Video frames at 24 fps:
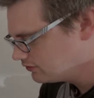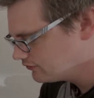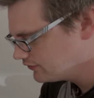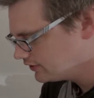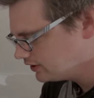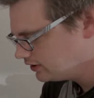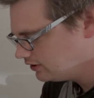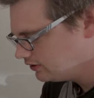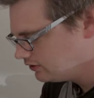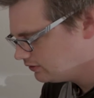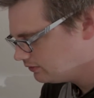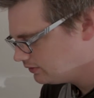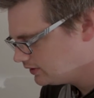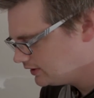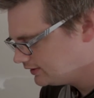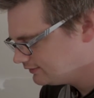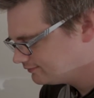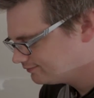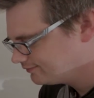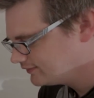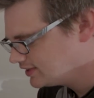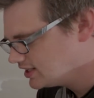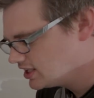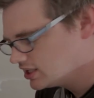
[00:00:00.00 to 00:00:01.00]
like, you know
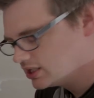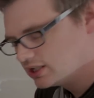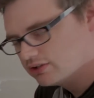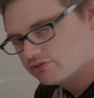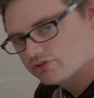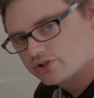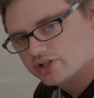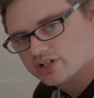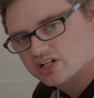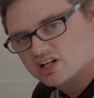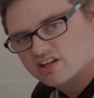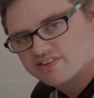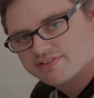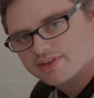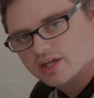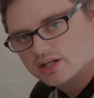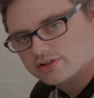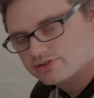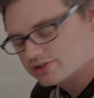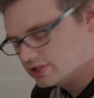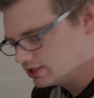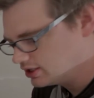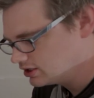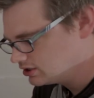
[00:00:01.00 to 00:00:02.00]
what? Kind of gives it an
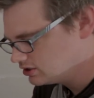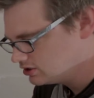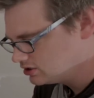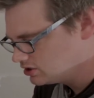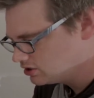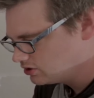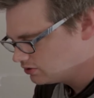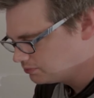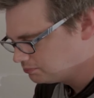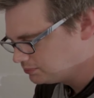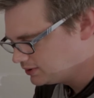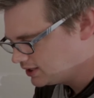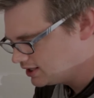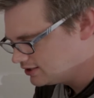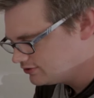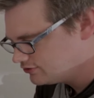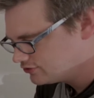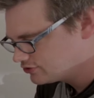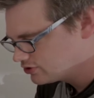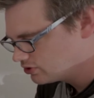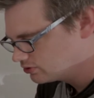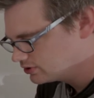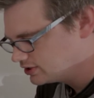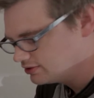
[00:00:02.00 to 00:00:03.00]
authentic, you know, blood
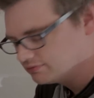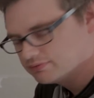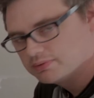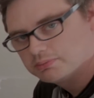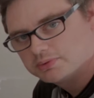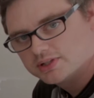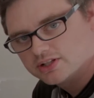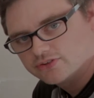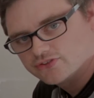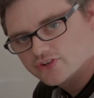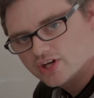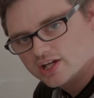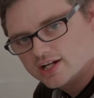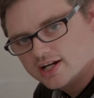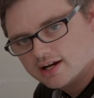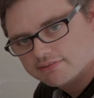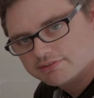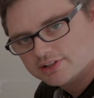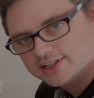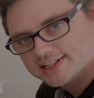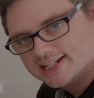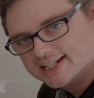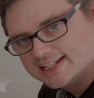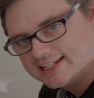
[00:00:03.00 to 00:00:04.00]
soaked in from the inside
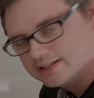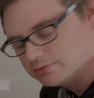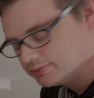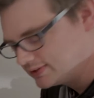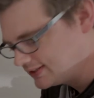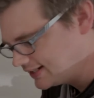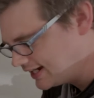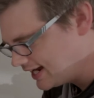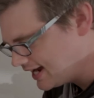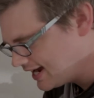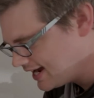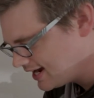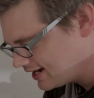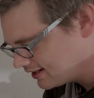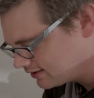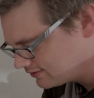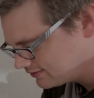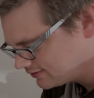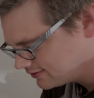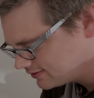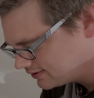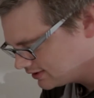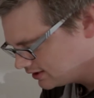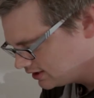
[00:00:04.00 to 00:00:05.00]
after you get hit with the
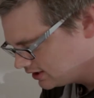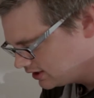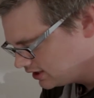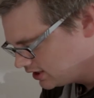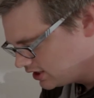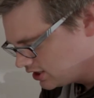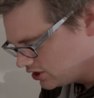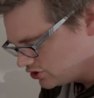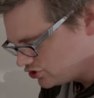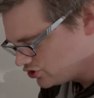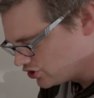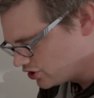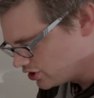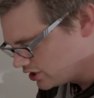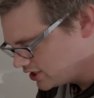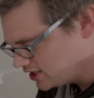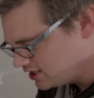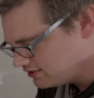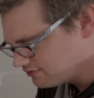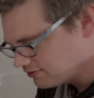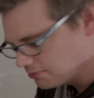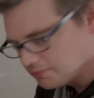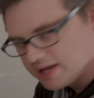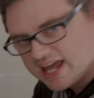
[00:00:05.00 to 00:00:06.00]
axe. Dirty
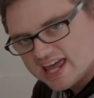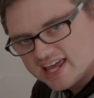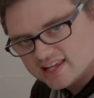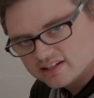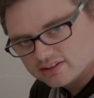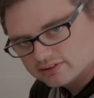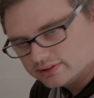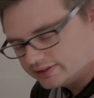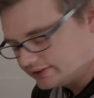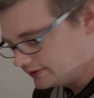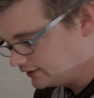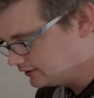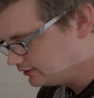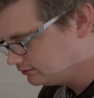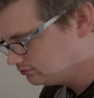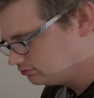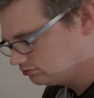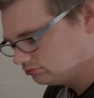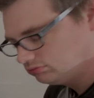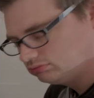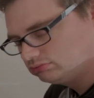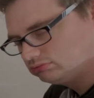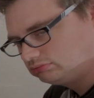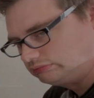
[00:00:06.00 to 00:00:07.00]
from handling it.
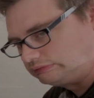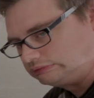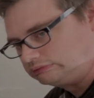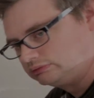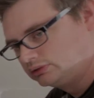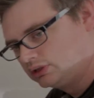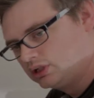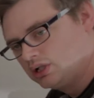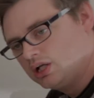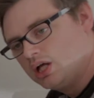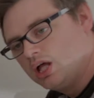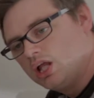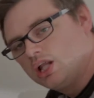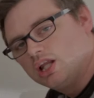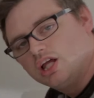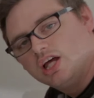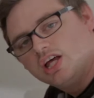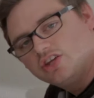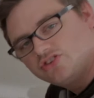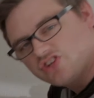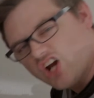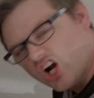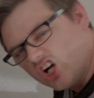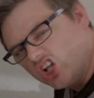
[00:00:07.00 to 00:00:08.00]

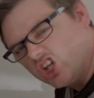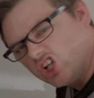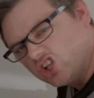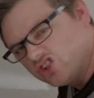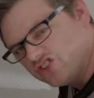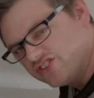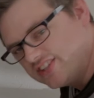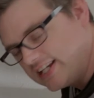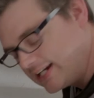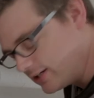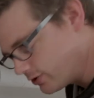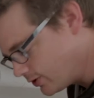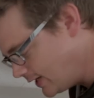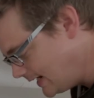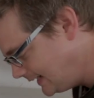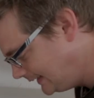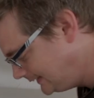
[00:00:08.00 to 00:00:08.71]
It's our little secret.